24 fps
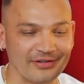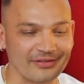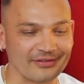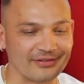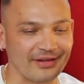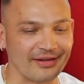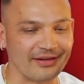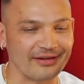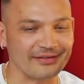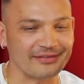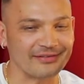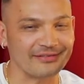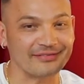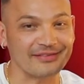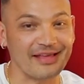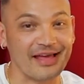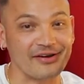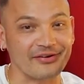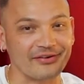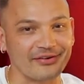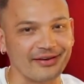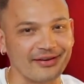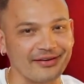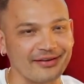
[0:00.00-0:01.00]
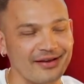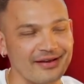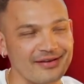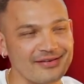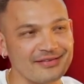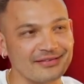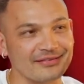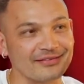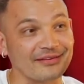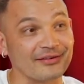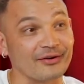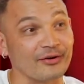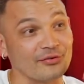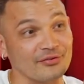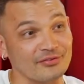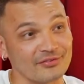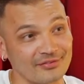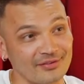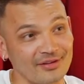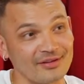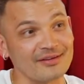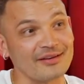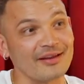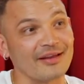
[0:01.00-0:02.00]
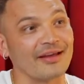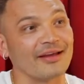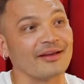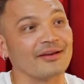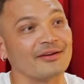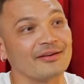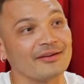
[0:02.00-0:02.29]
like, Saturday nights. And on Sunday,